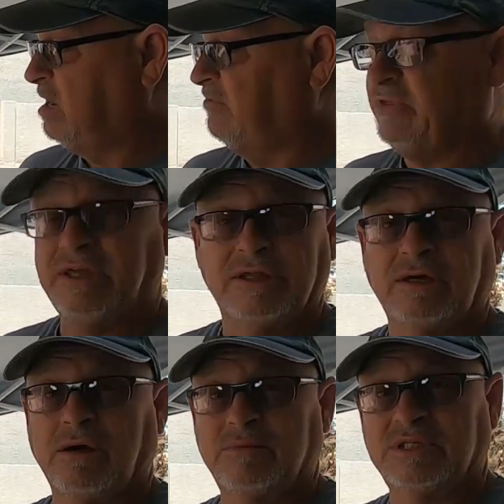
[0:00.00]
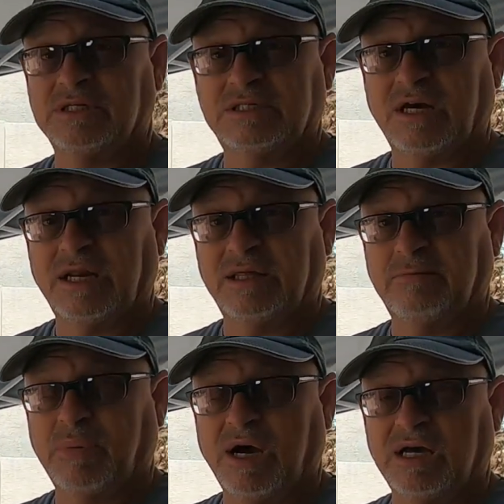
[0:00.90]
everything that comes inside of
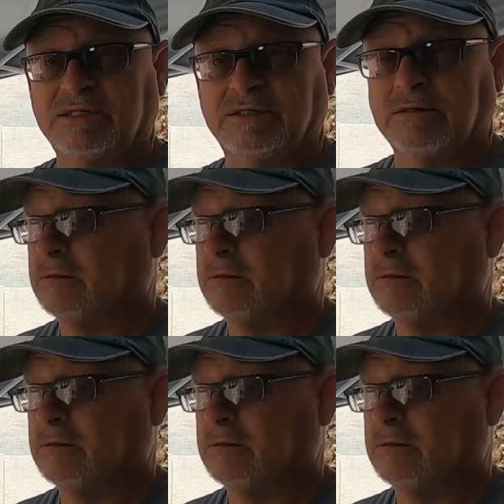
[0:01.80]
the box.